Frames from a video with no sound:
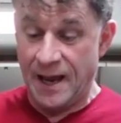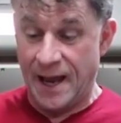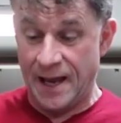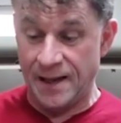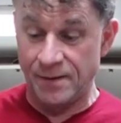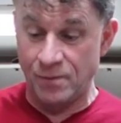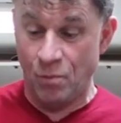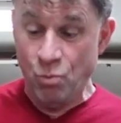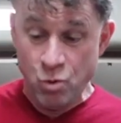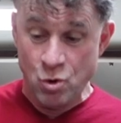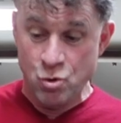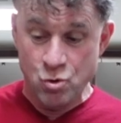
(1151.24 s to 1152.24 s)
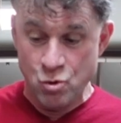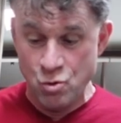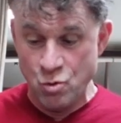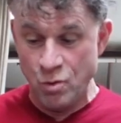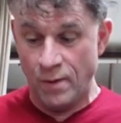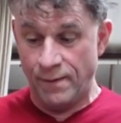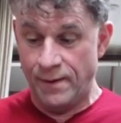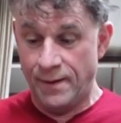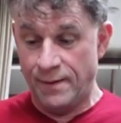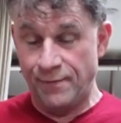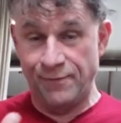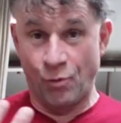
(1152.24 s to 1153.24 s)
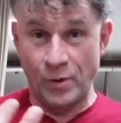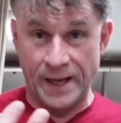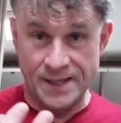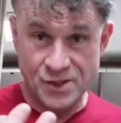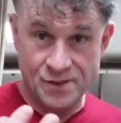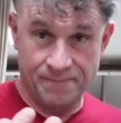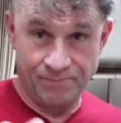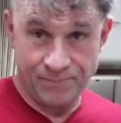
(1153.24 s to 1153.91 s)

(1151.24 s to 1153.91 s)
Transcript: and woohoo, 4 days,